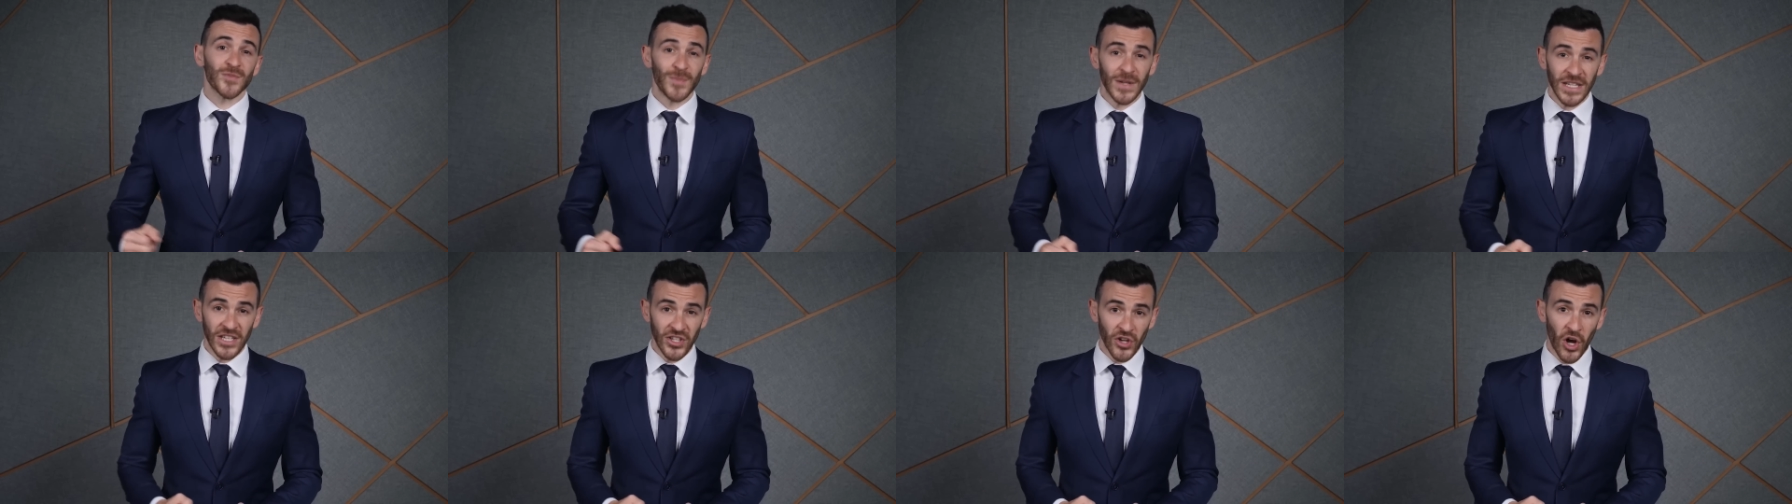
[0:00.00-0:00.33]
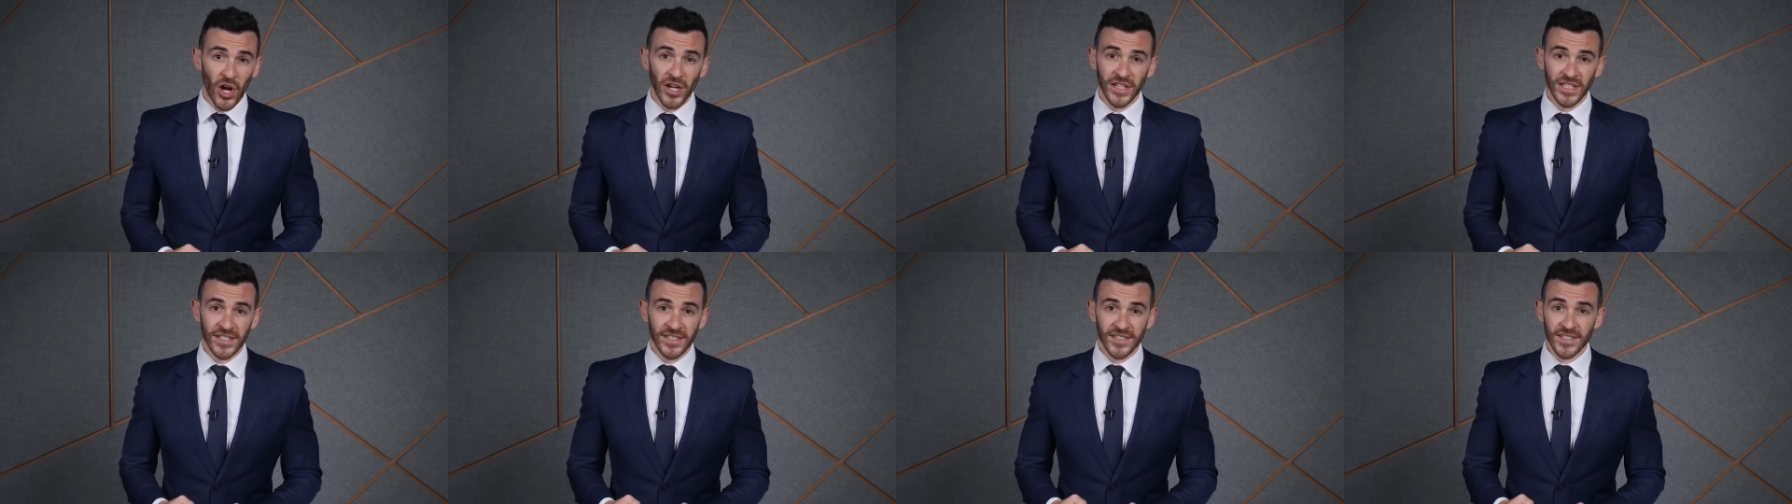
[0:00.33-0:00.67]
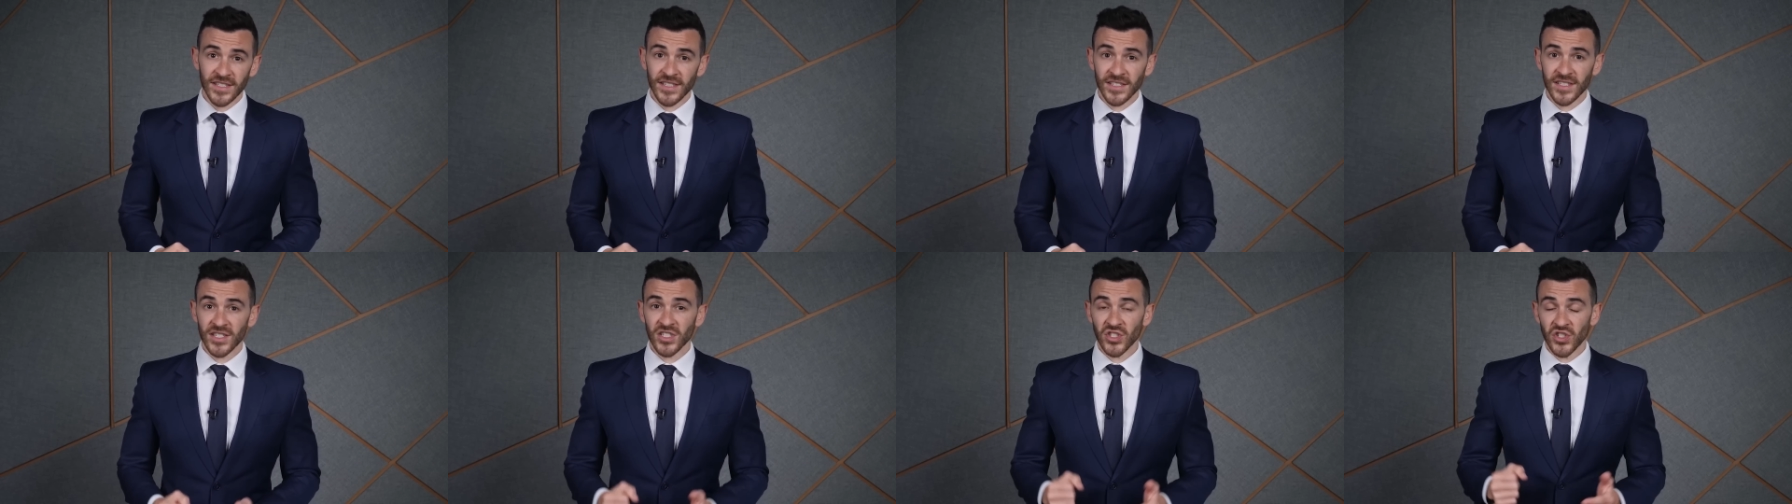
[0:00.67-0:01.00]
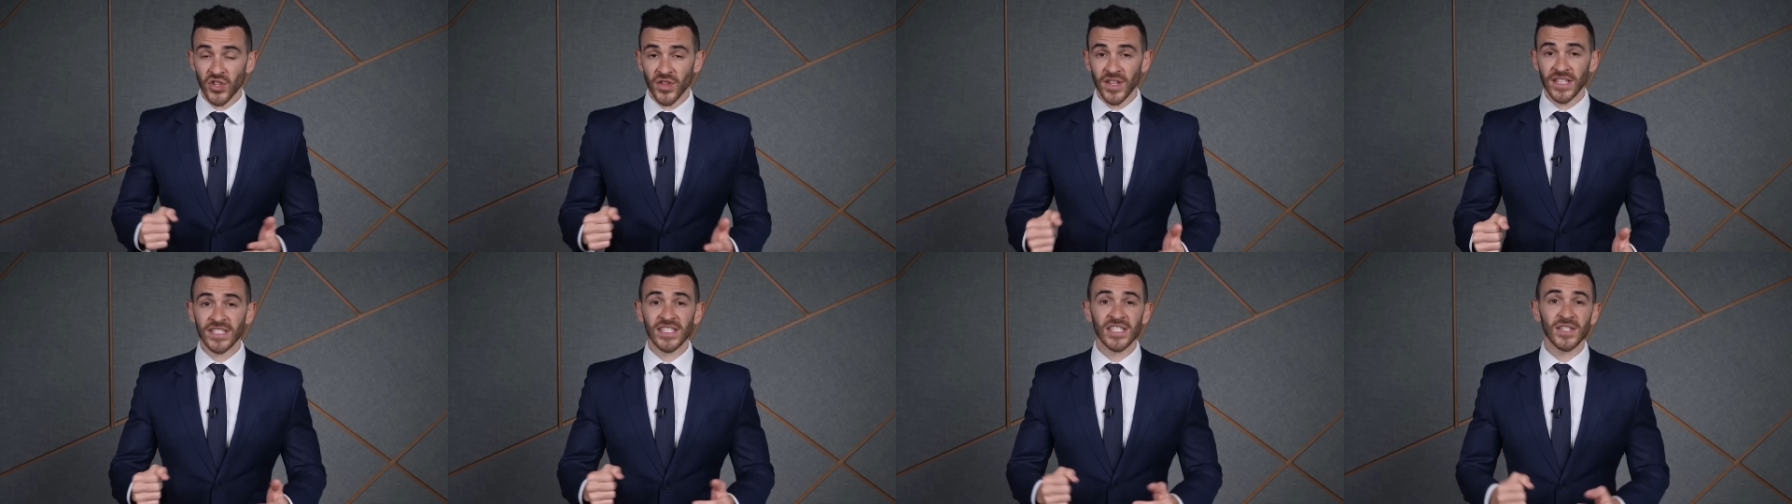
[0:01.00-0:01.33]
speaking audiences,
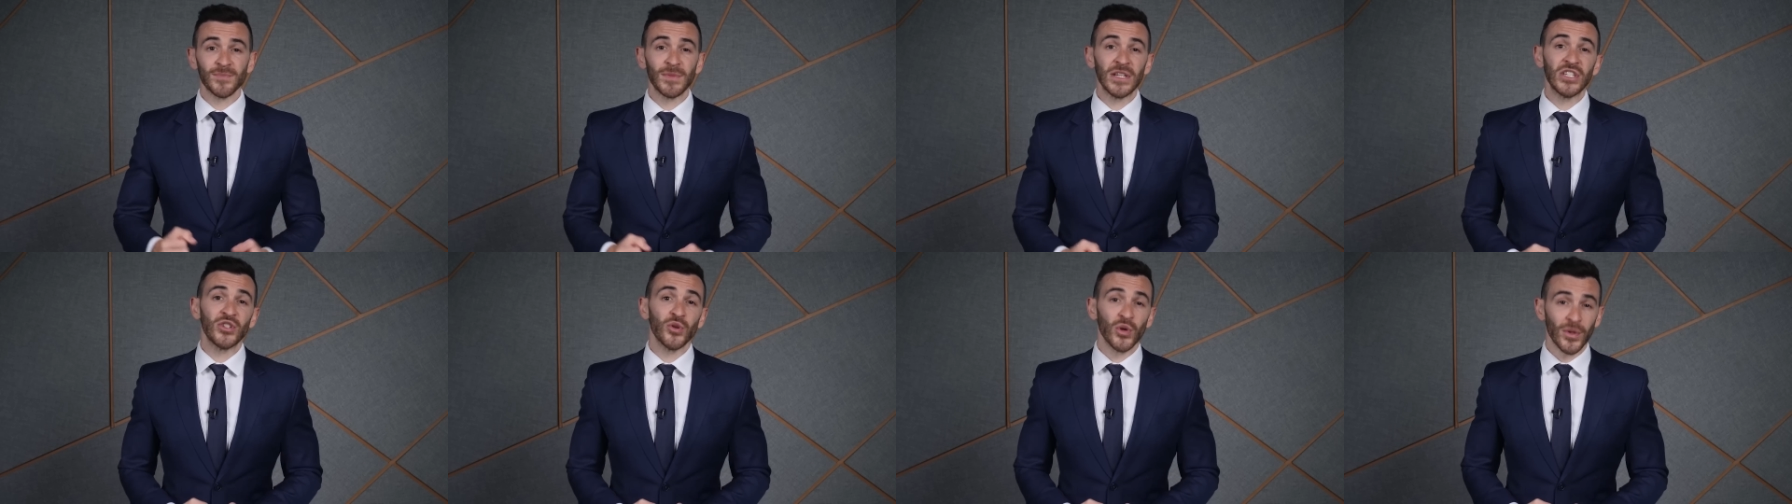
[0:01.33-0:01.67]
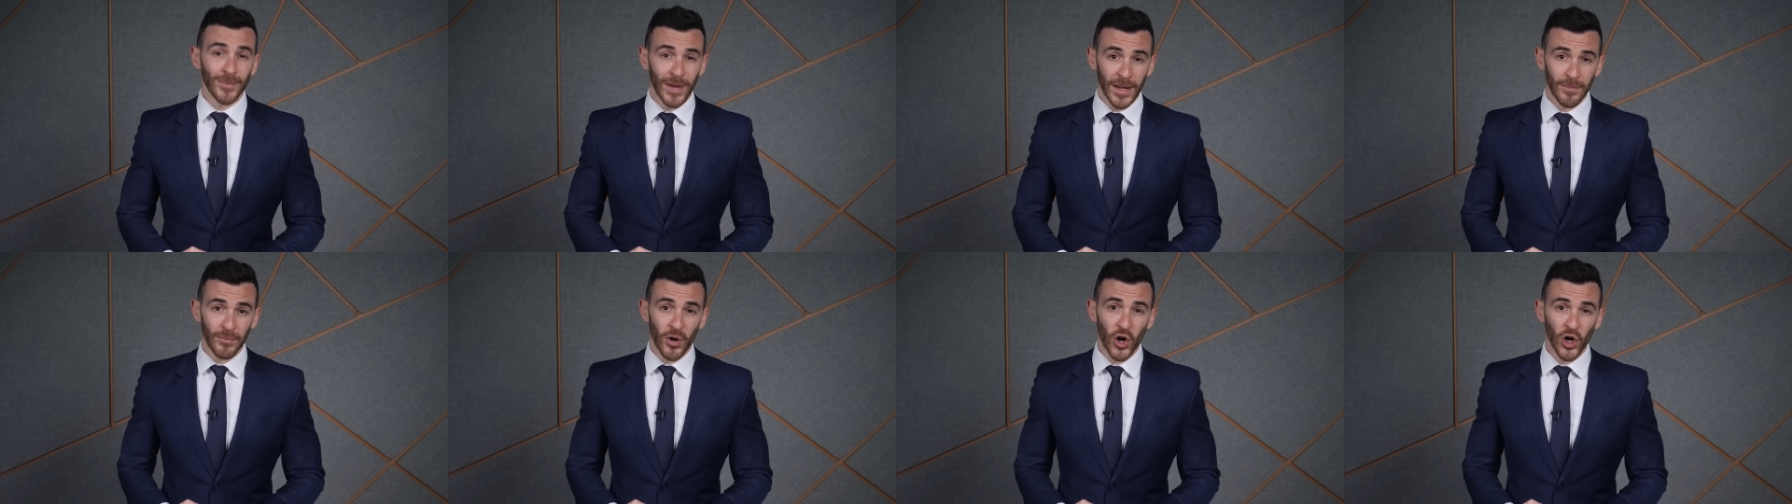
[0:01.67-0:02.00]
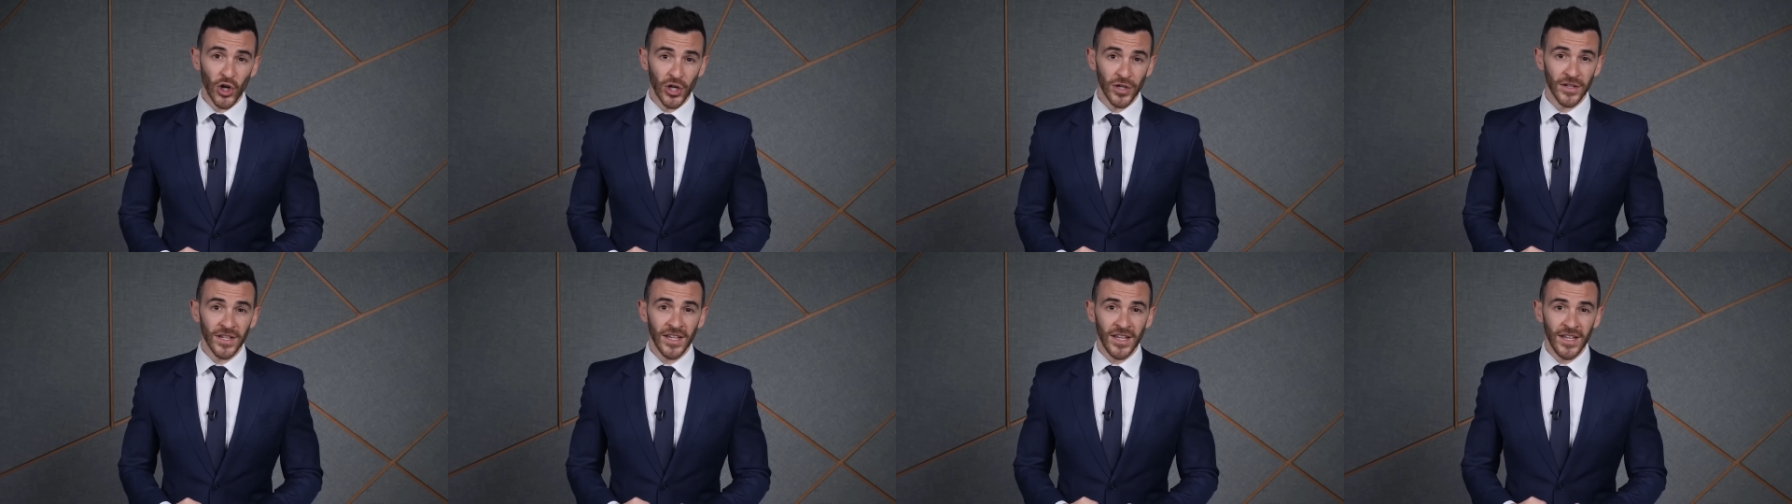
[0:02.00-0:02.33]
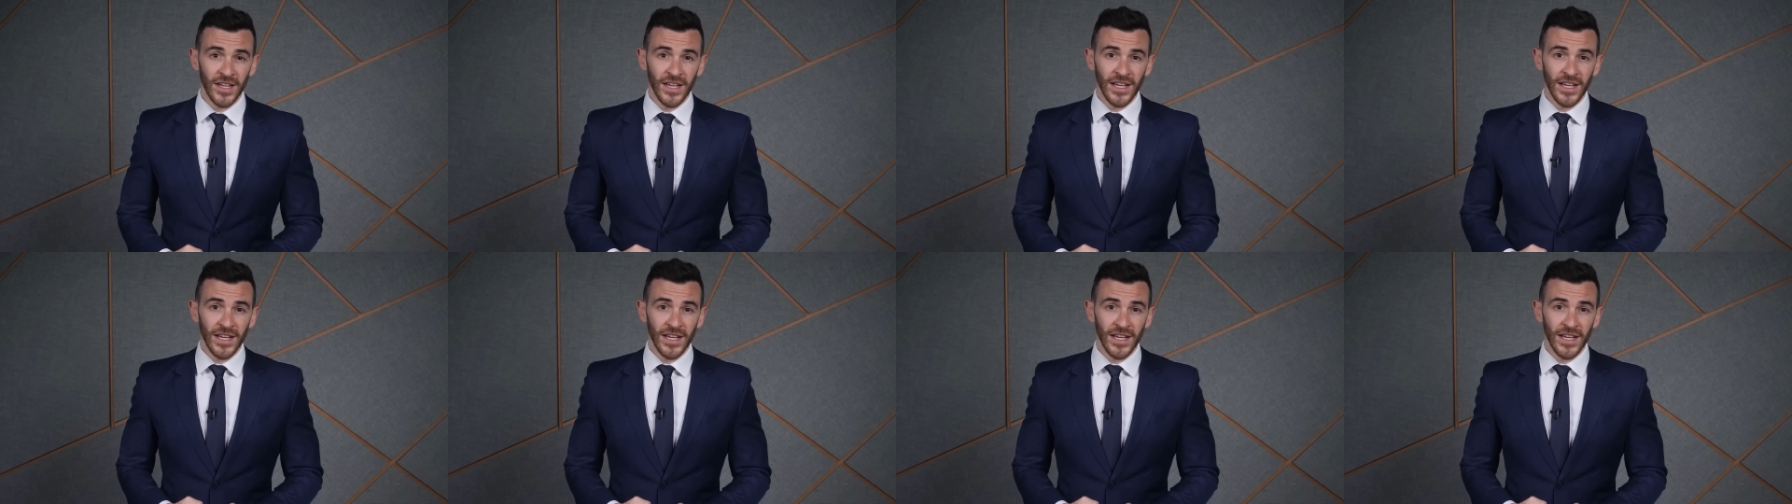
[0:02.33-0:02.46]
so this is me doing my part.